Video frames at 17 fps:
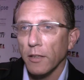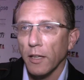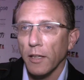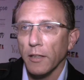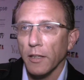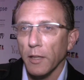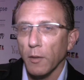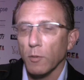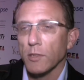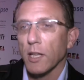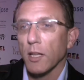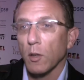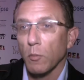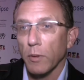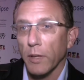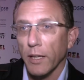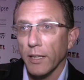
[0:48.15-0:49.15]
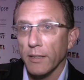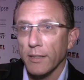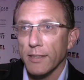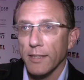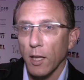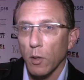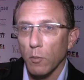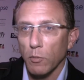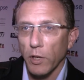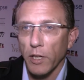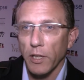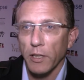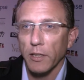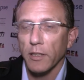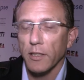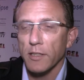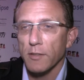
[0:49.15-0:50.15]
and he was on the plane
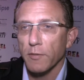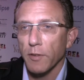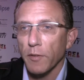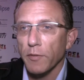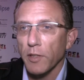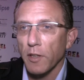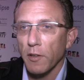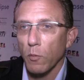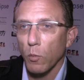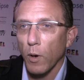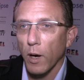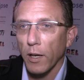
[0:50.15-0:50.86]
celebrating his 50th